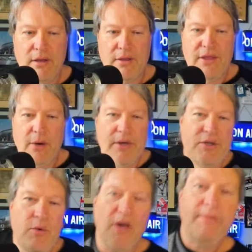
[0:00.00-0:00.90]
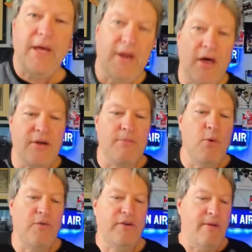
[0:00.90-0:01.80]
there is going to be another
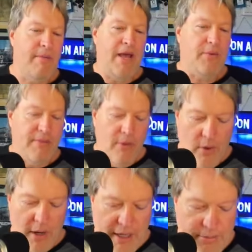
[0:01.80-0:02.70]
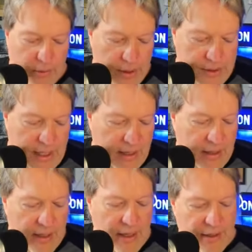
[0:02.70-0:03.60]
move to be made with the Milwaukee Brewers. Now,
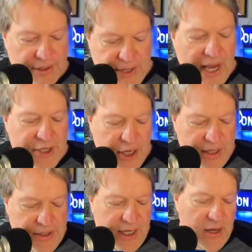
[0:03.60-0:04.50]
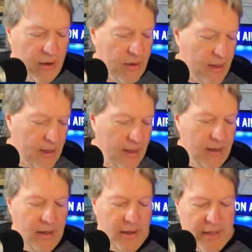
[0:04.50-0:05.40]
the Sanchez deal,
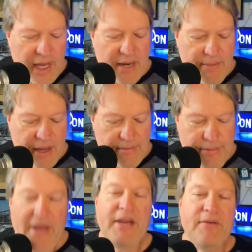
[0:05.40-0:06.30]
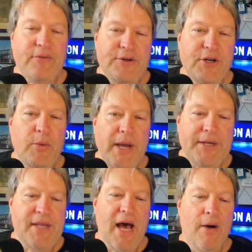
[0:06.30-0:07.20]
that had been pending for 2
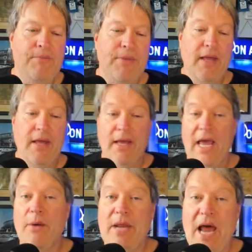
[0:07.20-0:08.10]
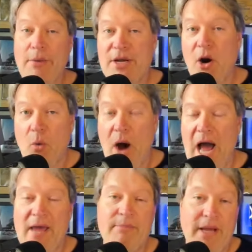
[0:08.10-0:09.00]
weeks now, and we know
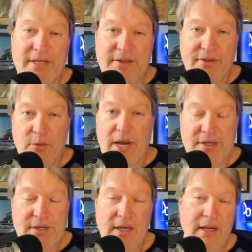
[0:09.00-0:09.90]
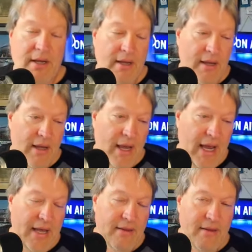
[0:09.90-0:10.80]
why, because of the wrist,
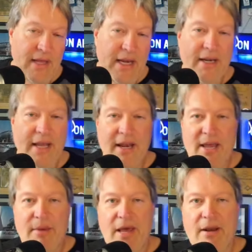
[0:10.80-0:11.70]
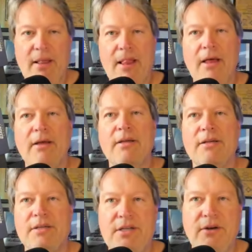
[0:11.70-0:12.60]
and they did get him in.
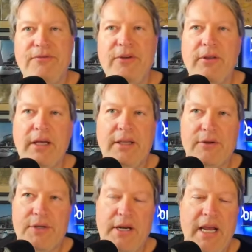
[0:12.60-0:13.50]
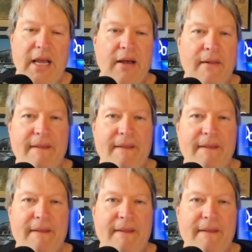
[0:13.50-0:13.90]
Still feel like there's a need